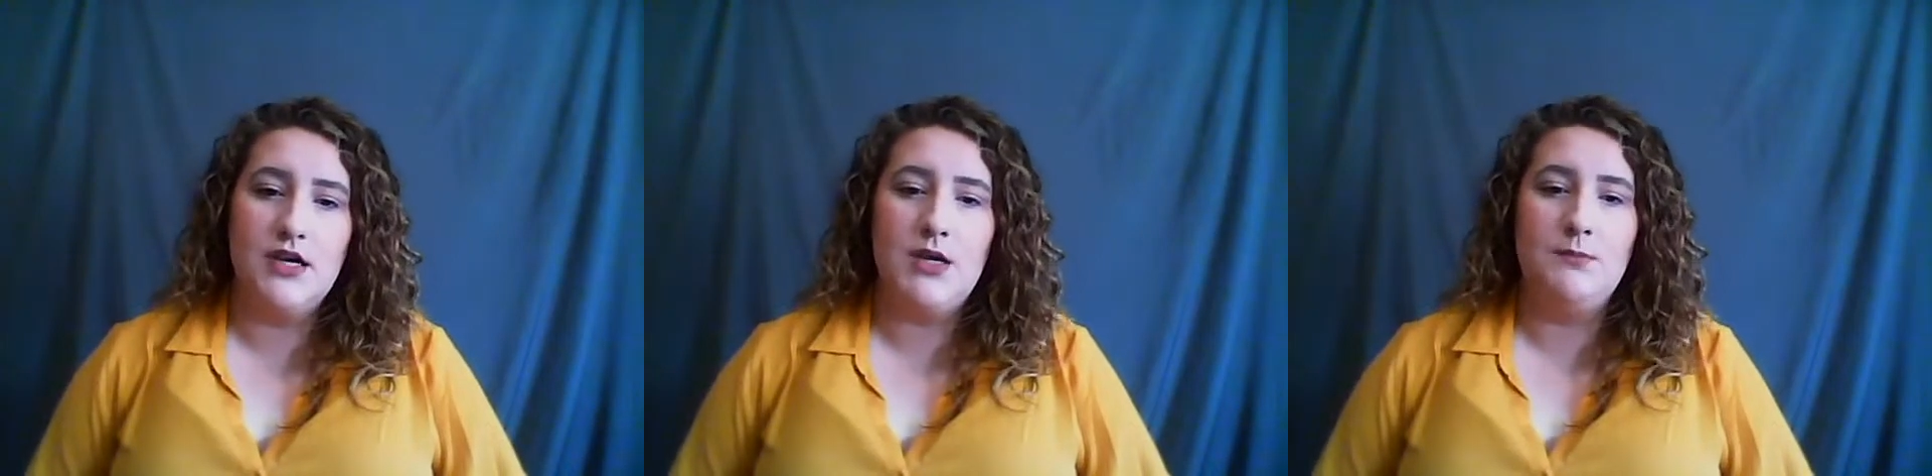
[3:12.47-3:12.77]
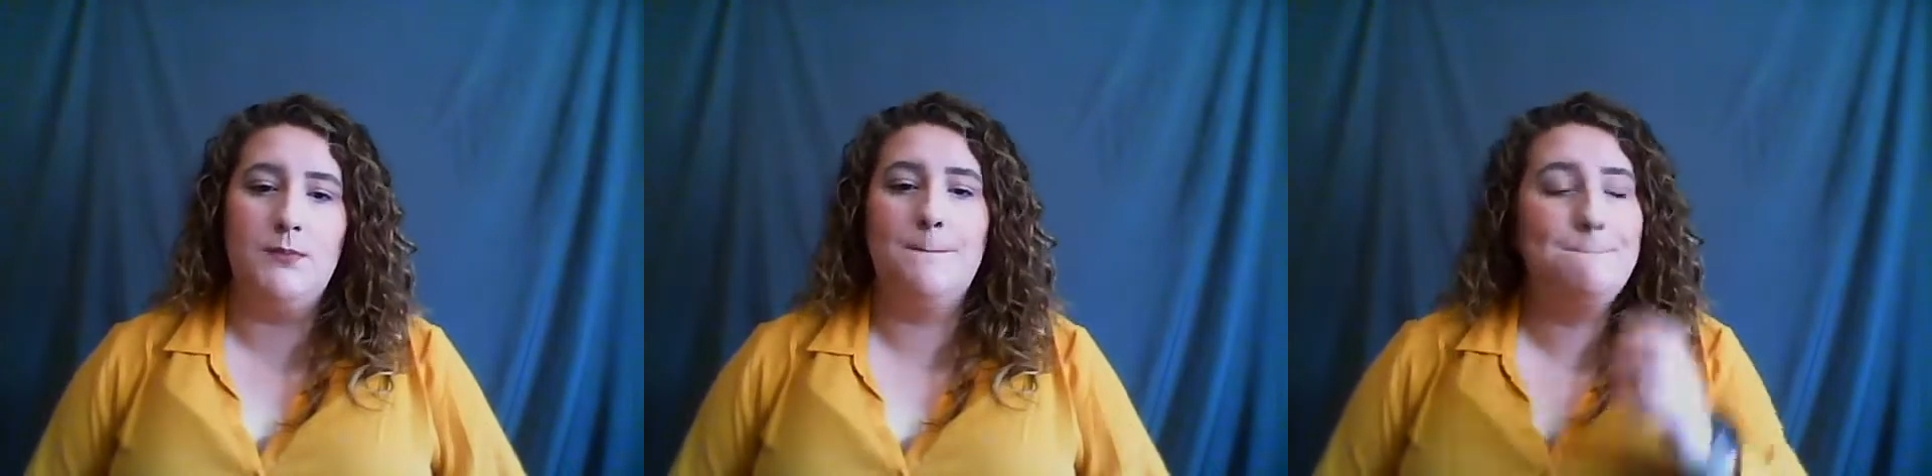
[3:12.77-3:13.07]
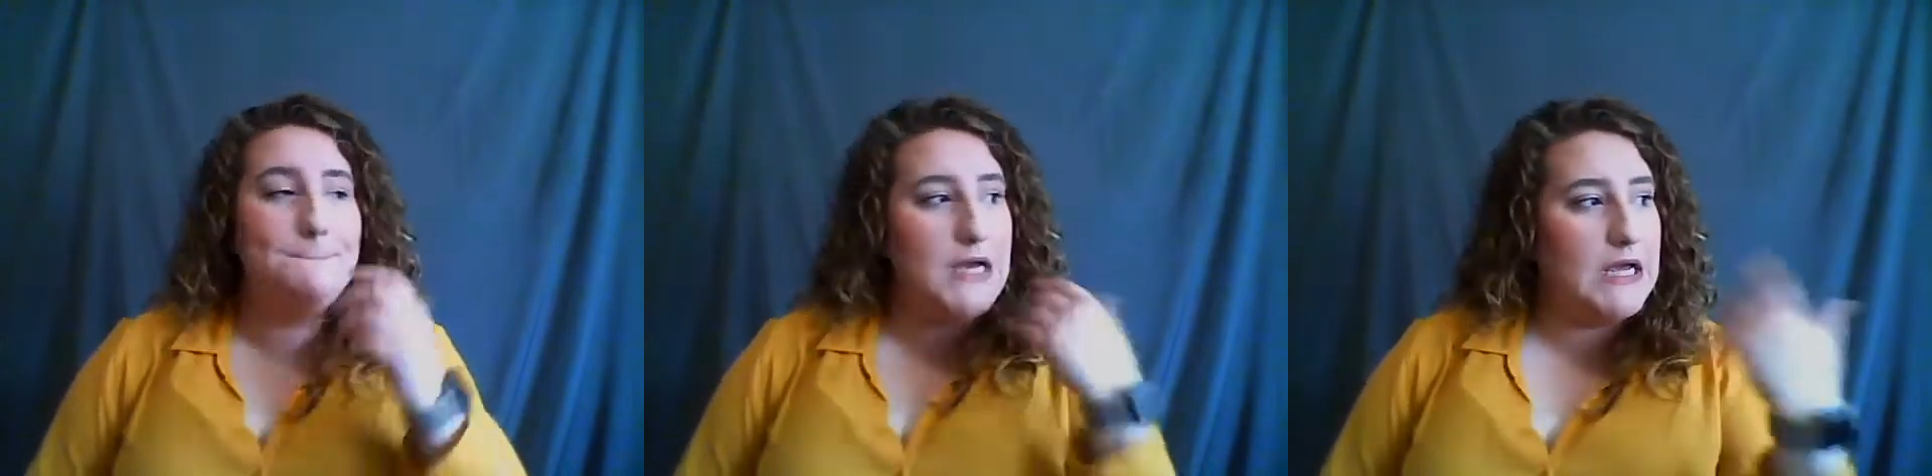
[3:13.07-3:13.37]

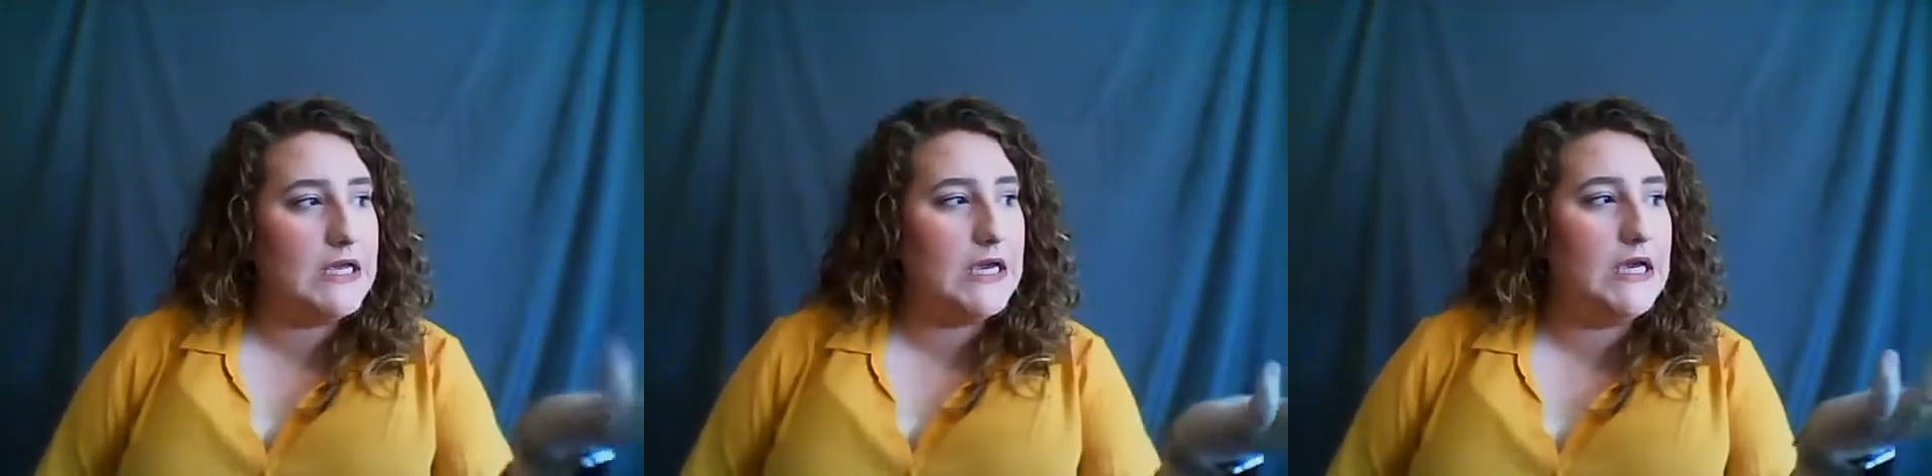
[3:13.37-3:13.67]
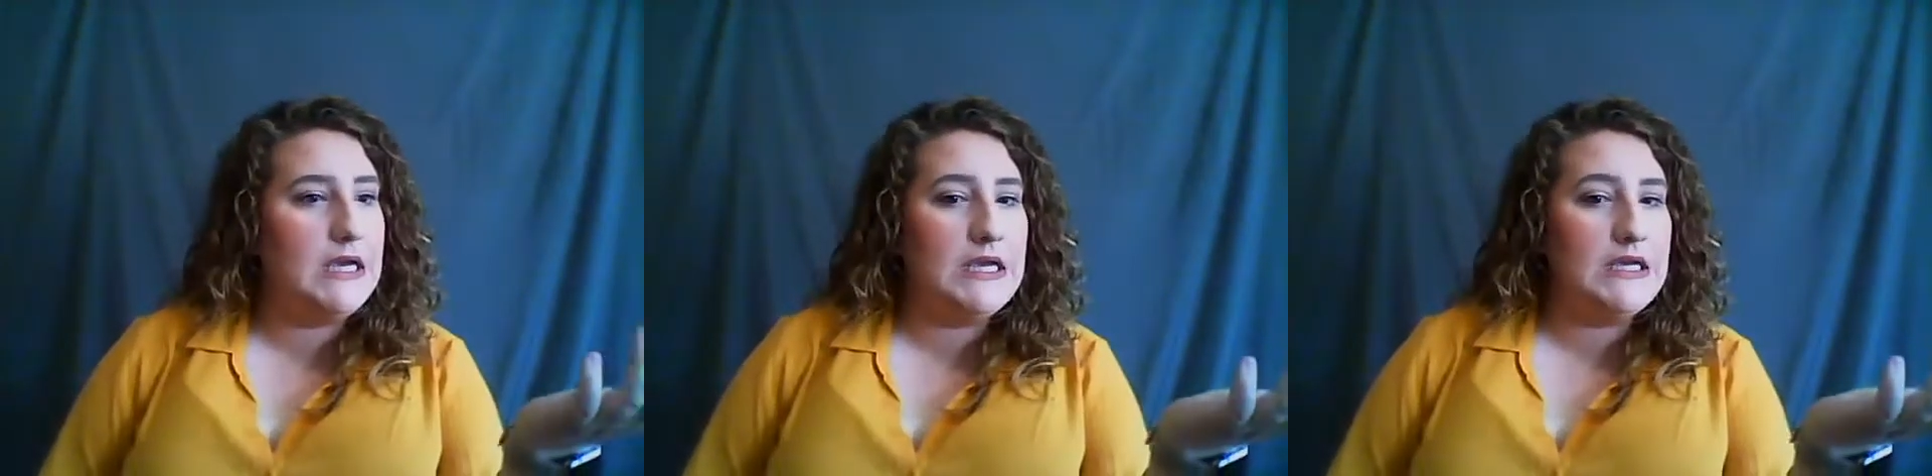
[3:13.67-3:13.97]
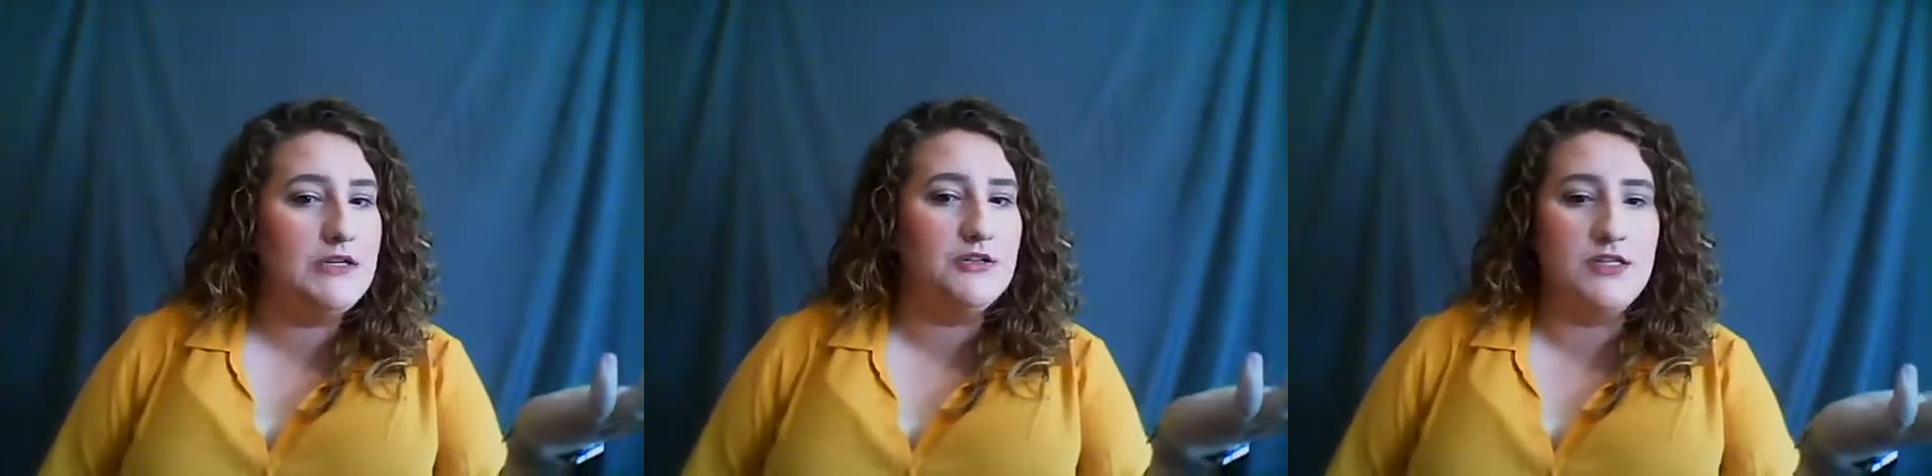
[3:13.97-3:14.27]
but
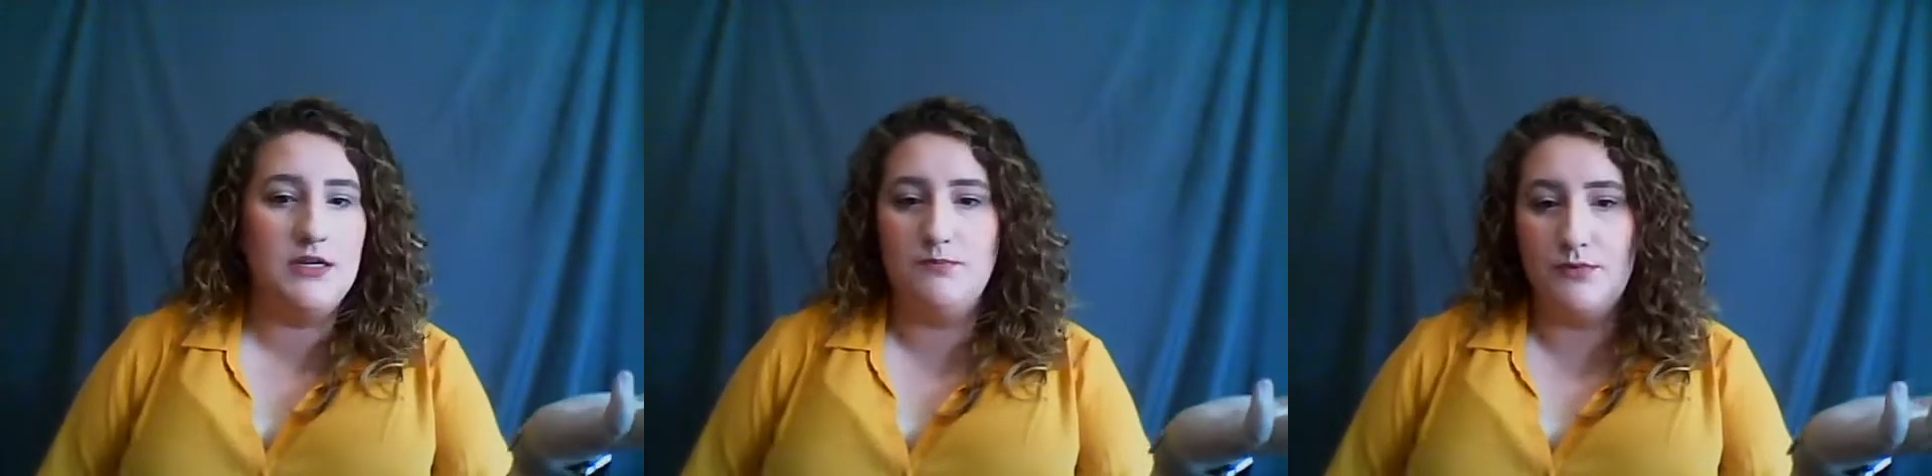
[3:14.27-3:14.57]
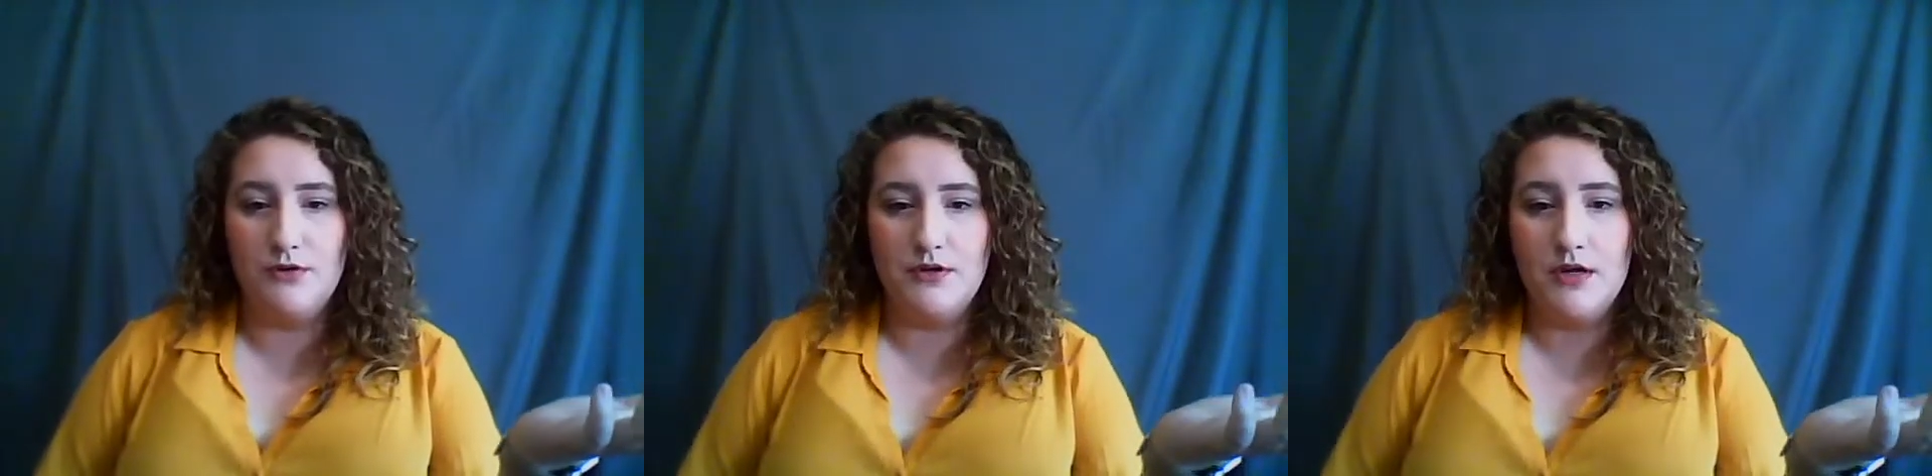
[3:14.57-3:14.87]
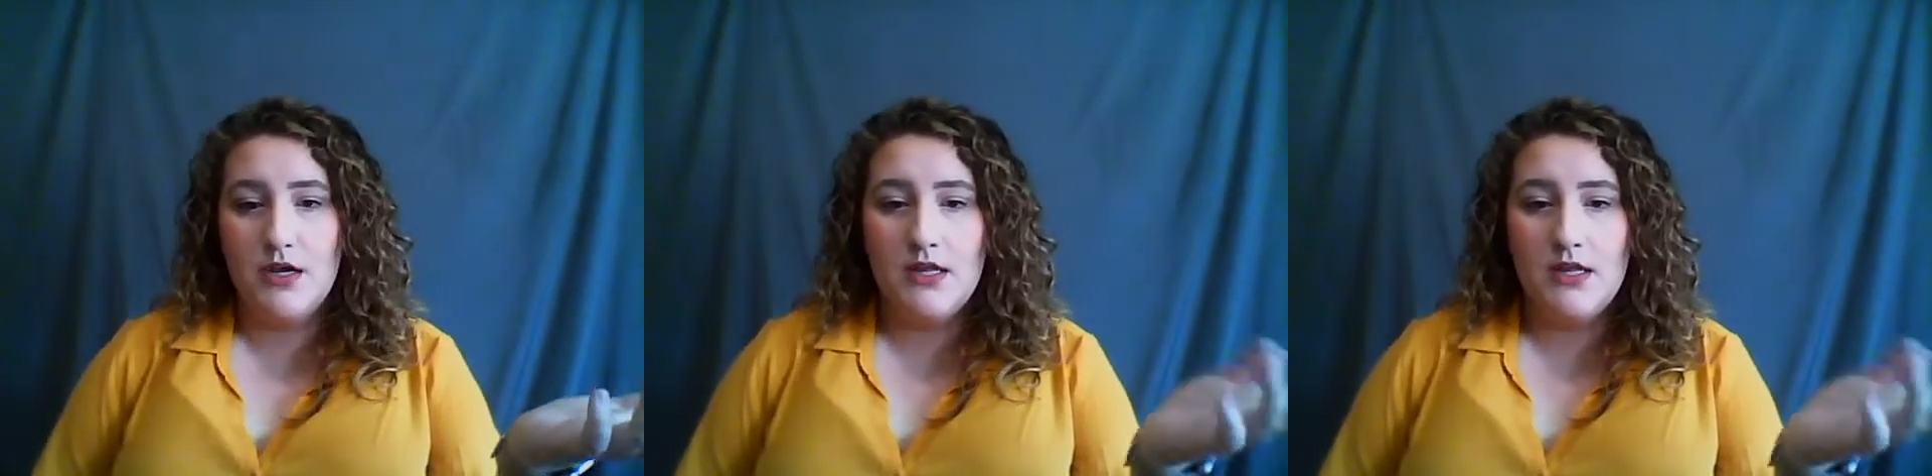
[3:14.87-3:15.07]
in your state board,